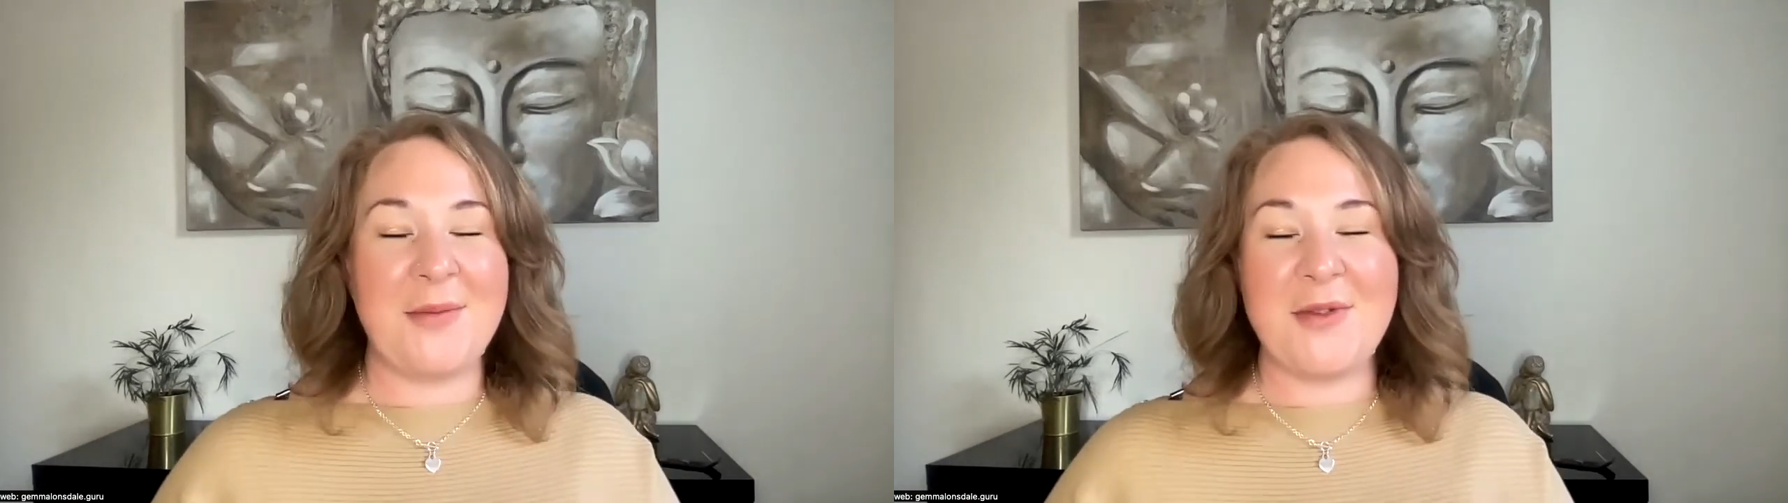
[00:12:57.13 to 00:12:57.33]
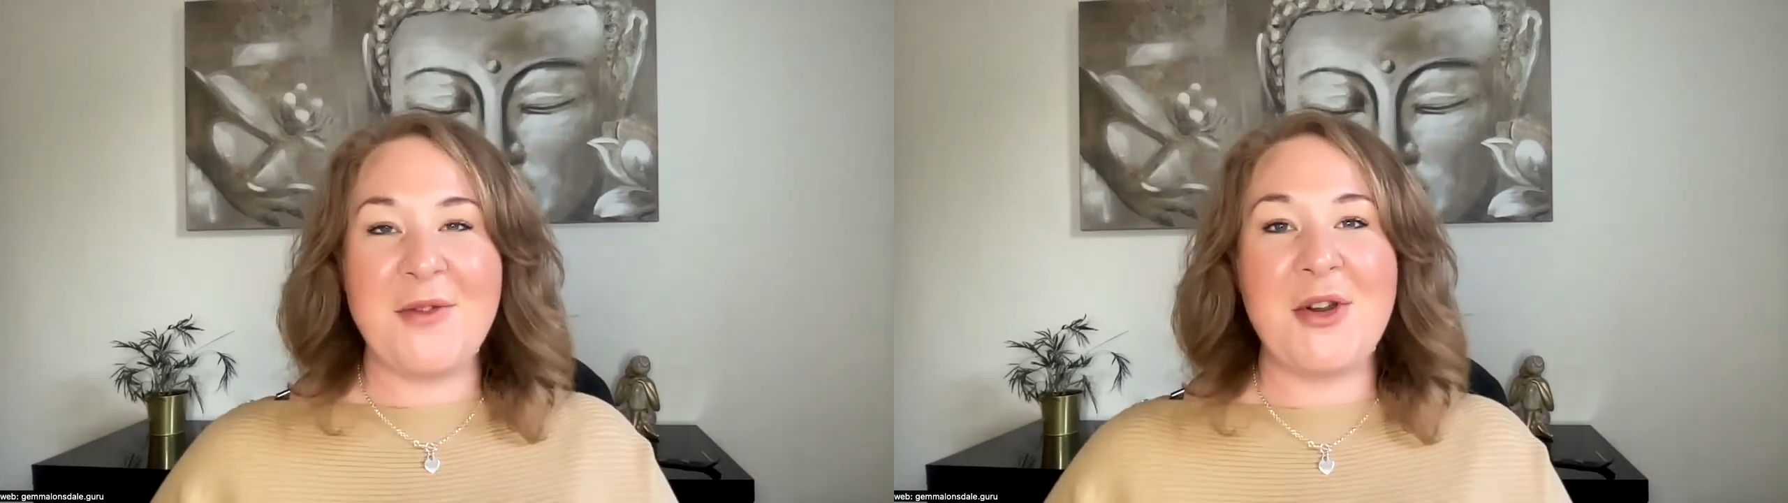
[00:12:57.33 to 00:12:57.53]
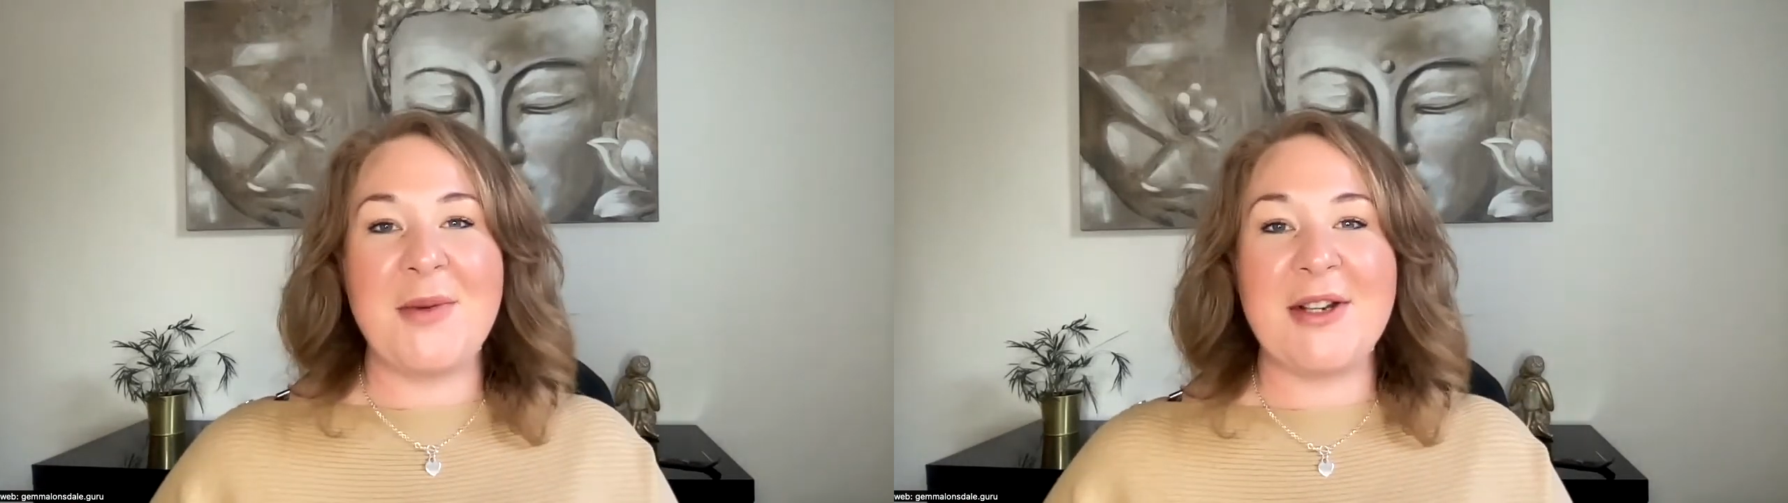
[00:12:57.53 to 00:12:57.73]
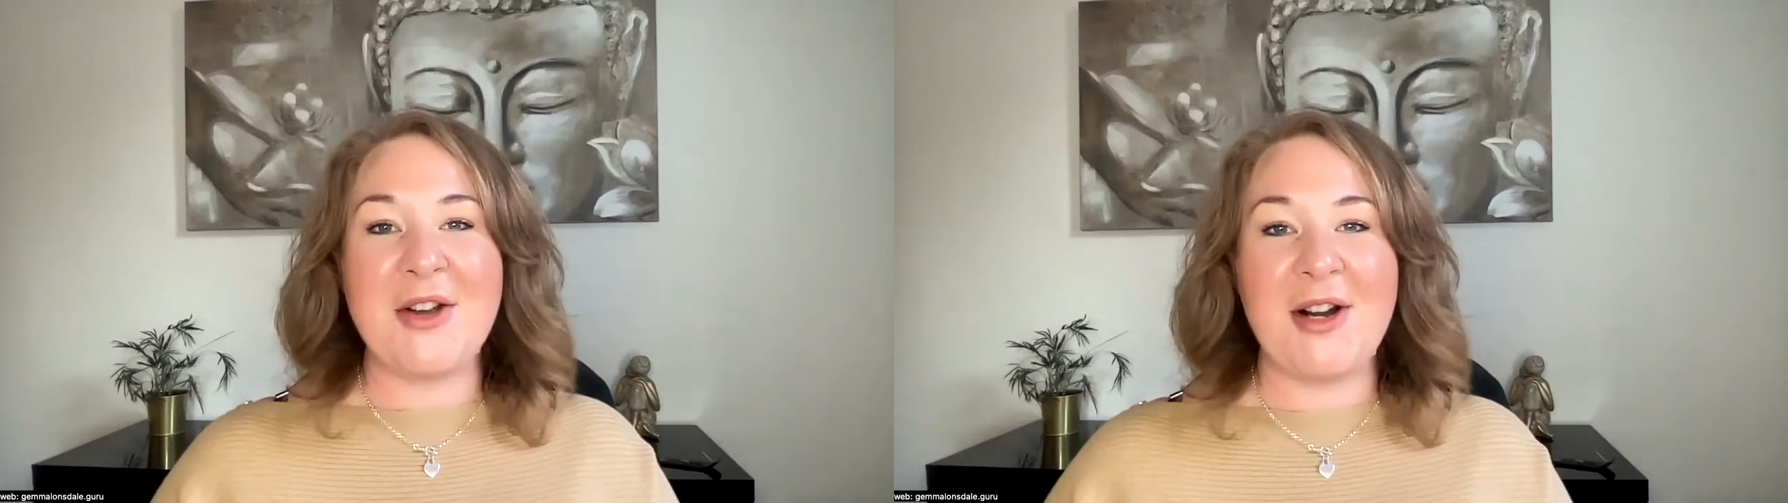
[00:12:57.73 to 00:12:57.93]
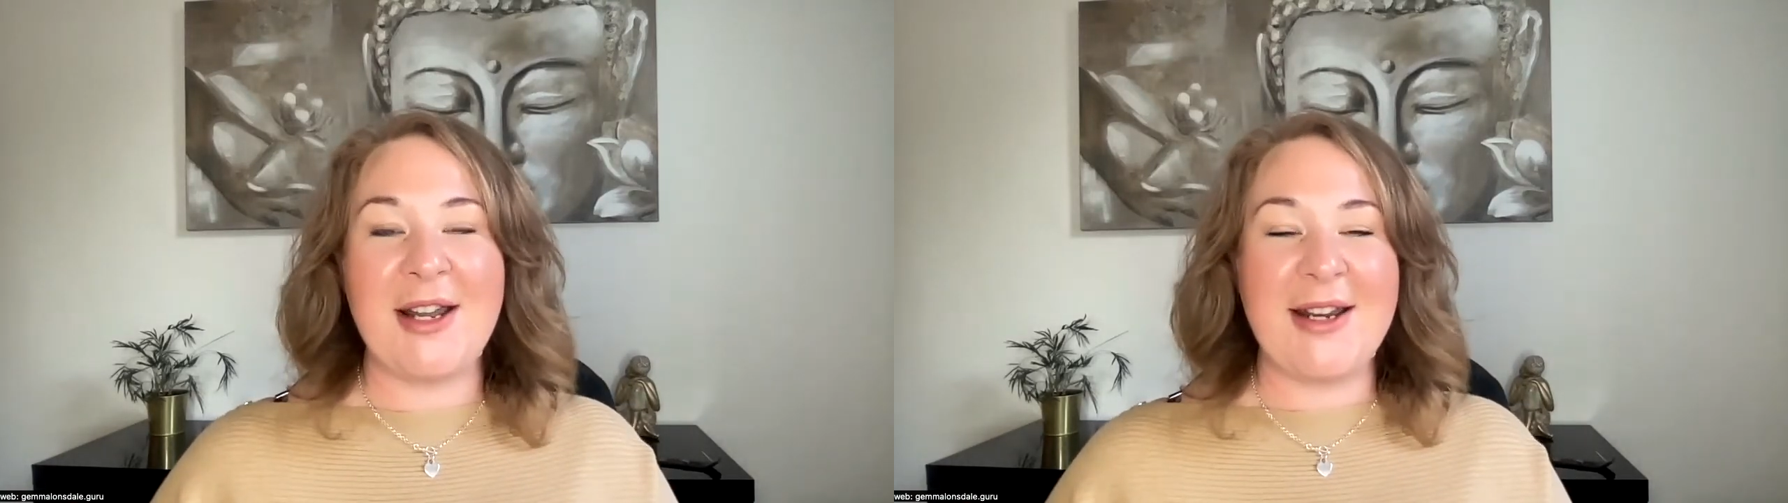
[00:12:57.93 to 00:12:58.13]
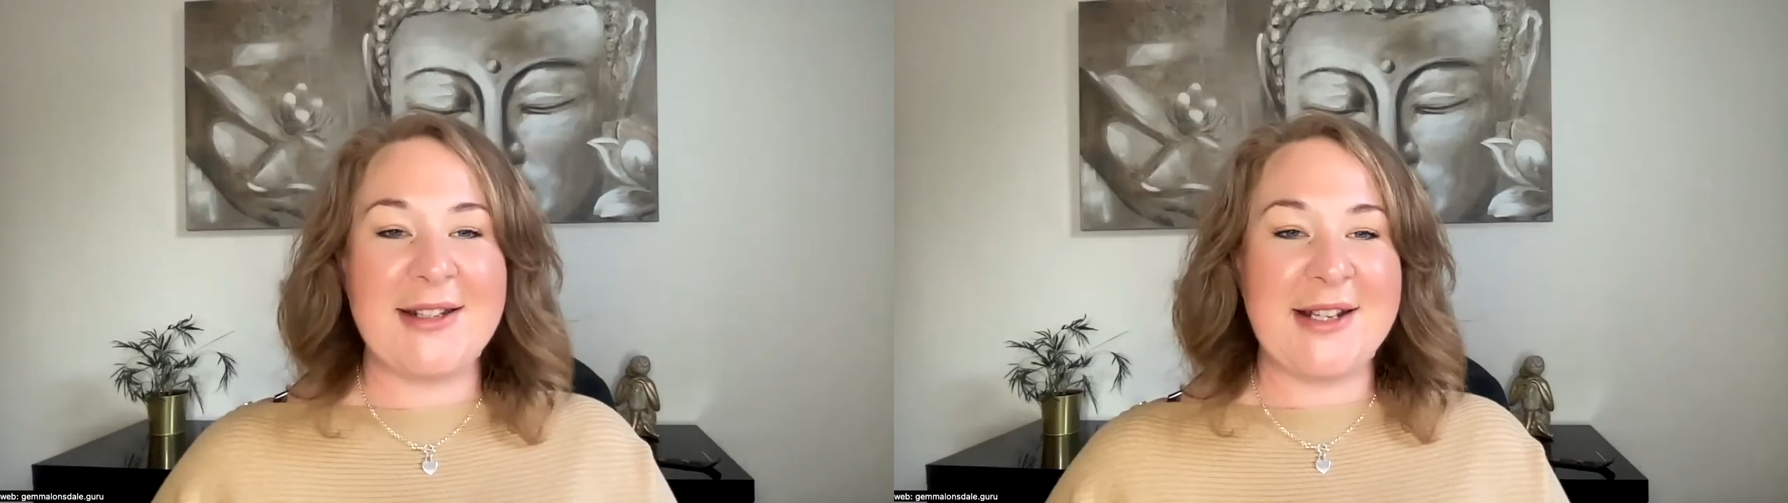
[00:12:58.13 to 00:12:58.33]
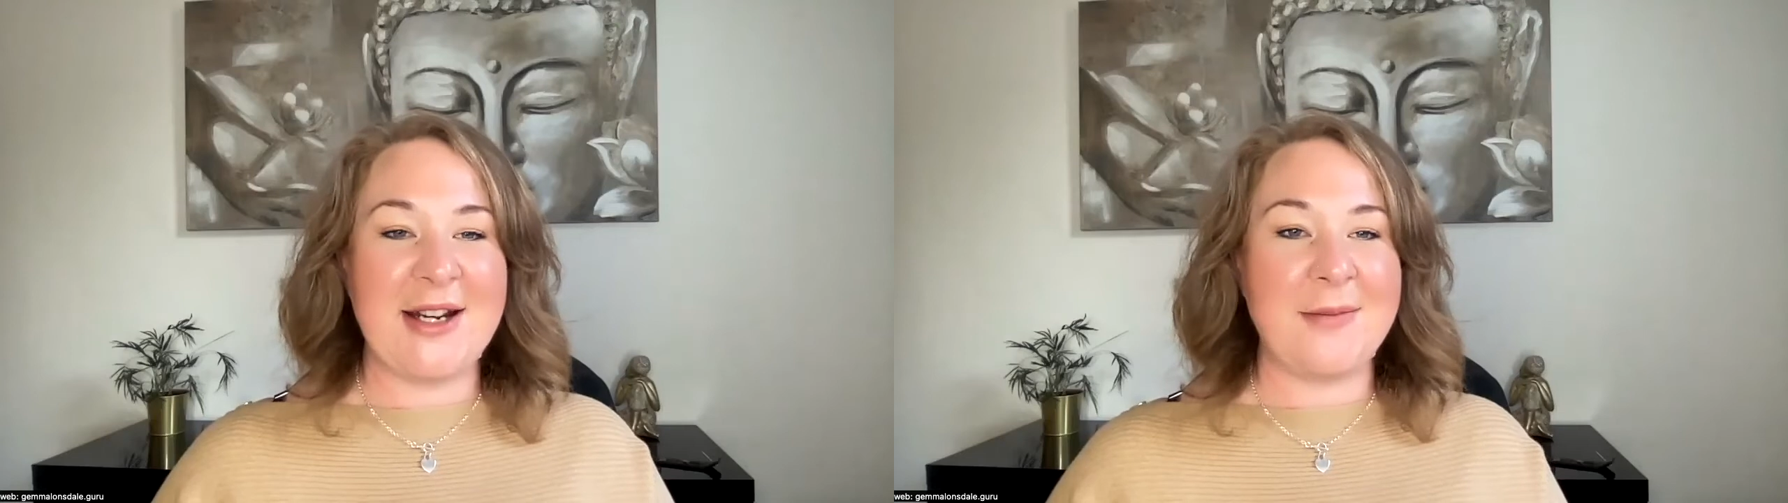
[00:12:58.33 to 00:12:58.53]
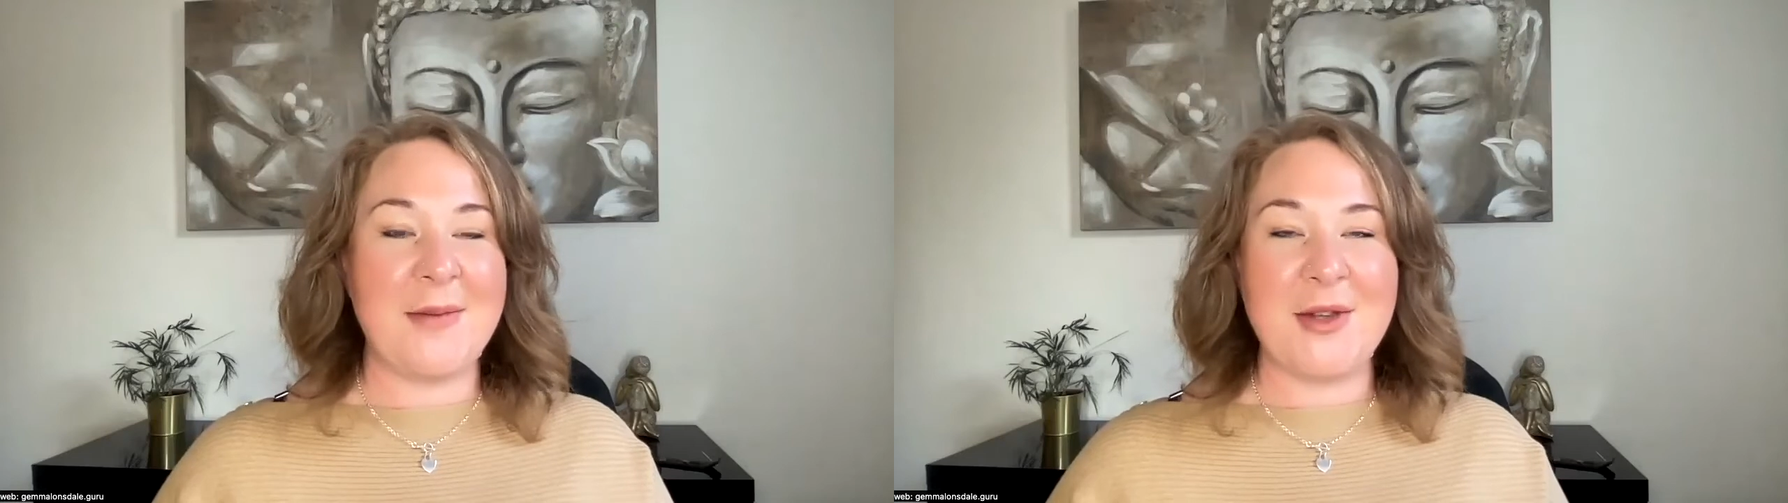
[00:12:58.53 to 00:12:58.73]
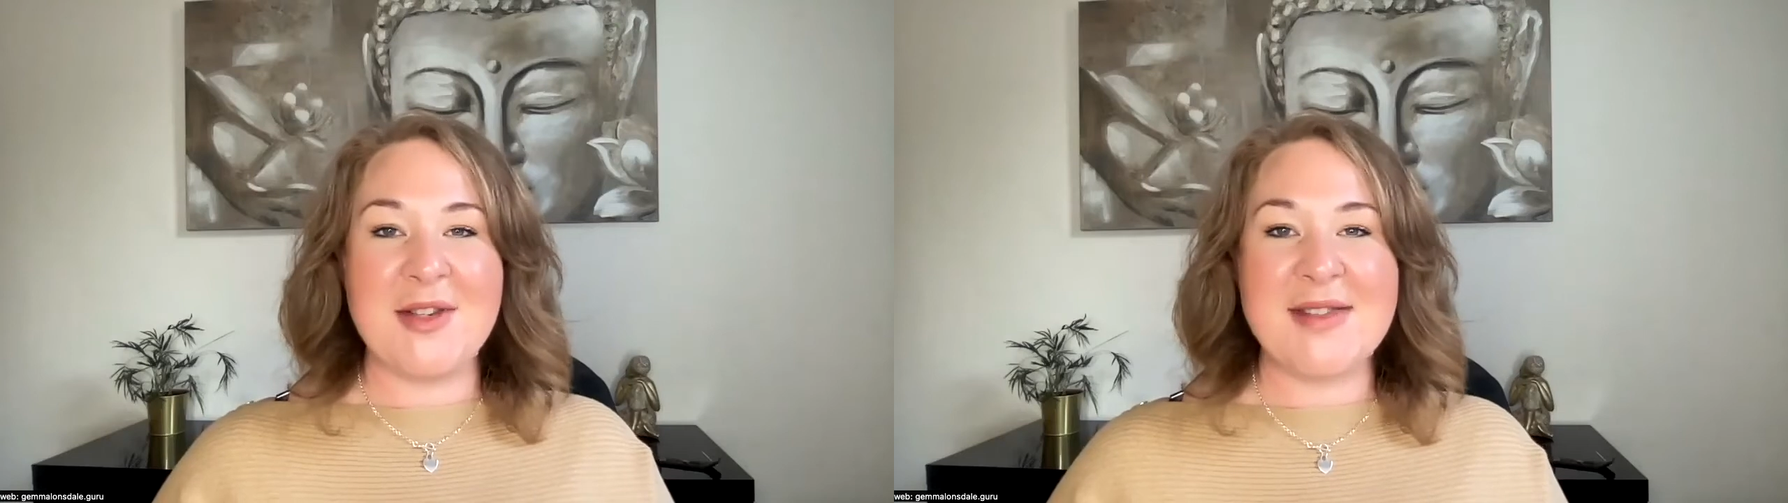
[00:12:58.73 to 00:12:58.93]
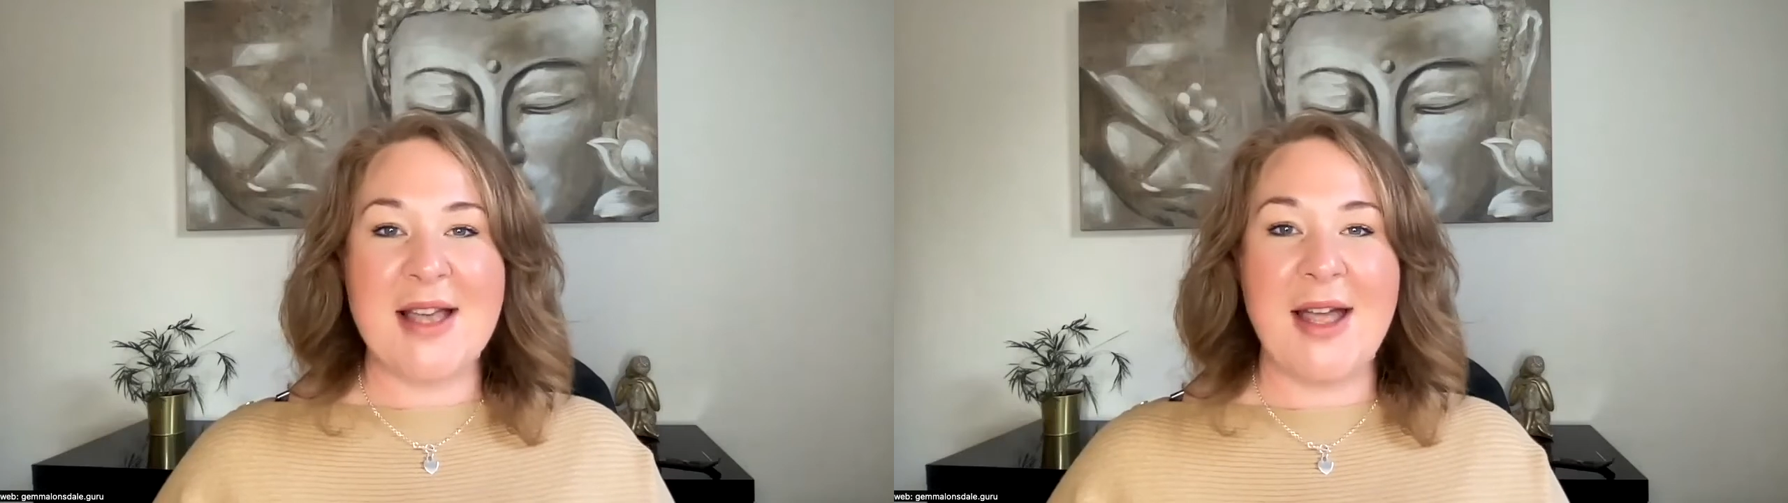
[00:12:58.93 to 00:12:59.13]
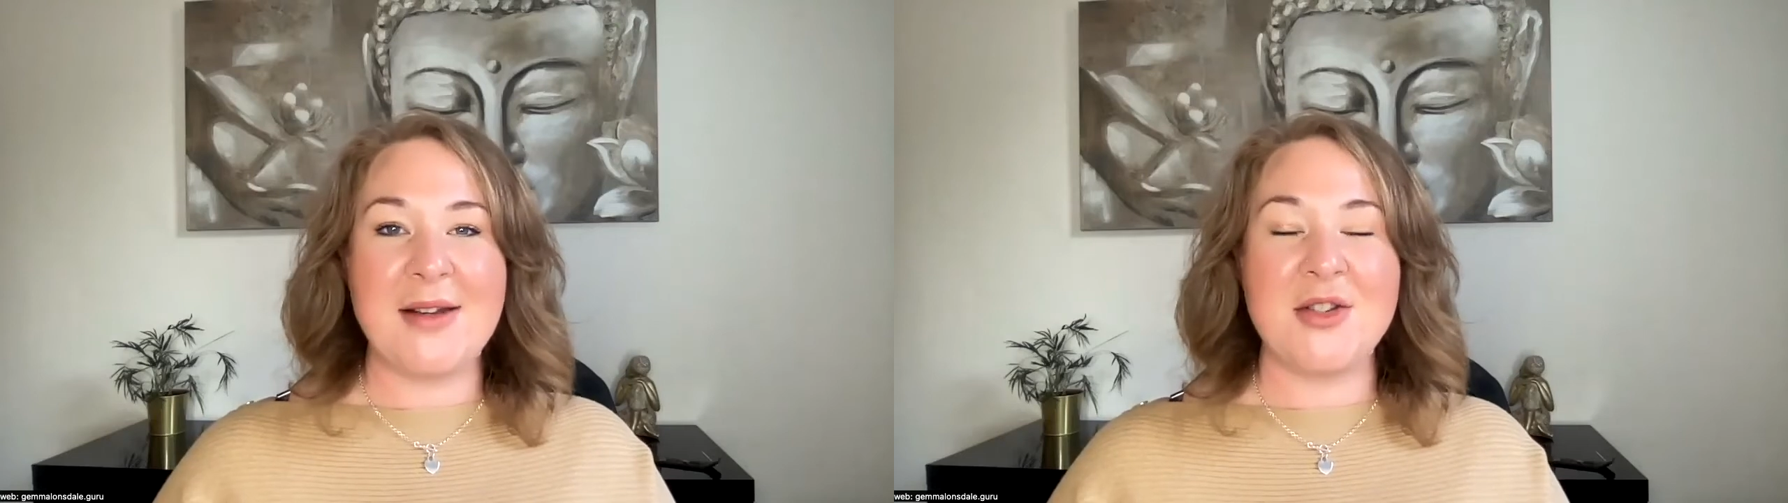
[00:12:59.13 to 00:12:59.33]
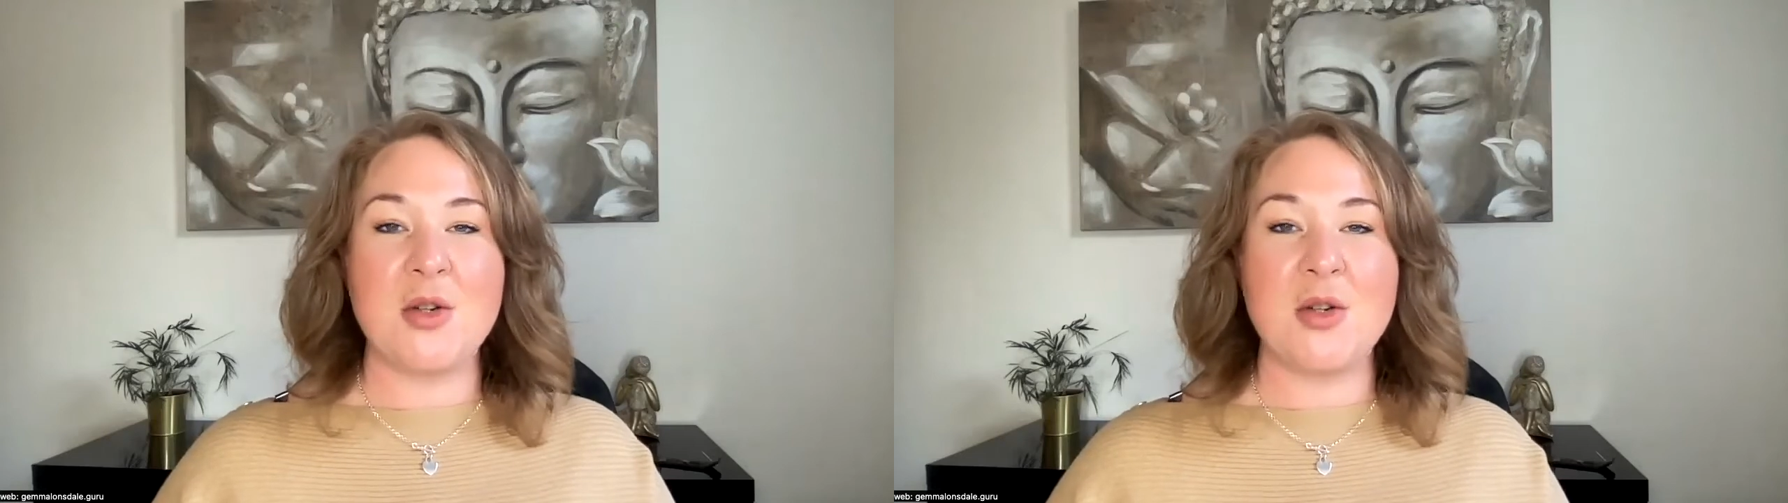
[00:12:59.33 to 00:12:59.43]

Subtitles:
before you incarnated here, maybe you decided,